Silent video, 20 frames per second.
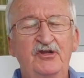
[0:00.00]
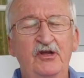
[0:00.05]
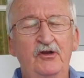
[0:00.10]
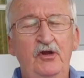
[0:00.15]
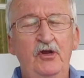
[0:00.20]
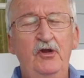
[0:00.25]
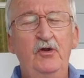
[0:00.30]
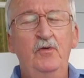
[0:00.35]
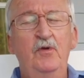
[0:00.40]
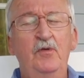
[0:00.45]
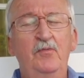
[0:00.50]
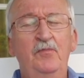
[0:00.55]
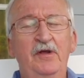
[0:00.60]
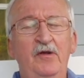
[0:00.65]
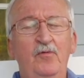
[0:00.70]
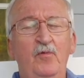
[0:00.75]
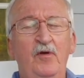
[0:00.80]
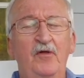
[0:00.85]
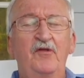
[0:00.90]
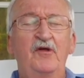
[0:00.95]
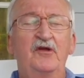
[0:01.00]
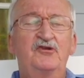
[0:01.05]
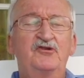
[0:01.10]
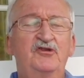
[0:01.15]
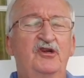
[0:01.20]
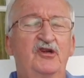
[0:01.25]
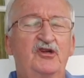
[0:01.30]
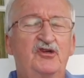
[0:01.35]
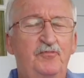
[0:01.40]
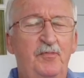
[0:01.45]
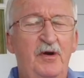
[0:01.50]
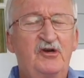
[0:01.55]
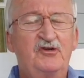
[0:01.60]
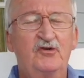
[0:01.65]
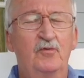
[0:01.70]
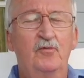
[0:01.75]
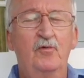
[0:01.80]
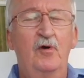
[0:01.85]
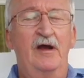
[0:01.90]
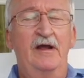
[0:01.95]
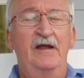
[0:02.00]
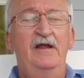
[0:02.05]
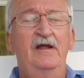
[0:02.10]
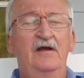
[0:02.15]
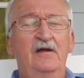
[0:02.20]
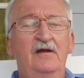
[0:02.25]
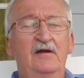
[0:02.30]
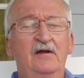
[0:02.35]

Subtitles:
that you would be with us in a special way.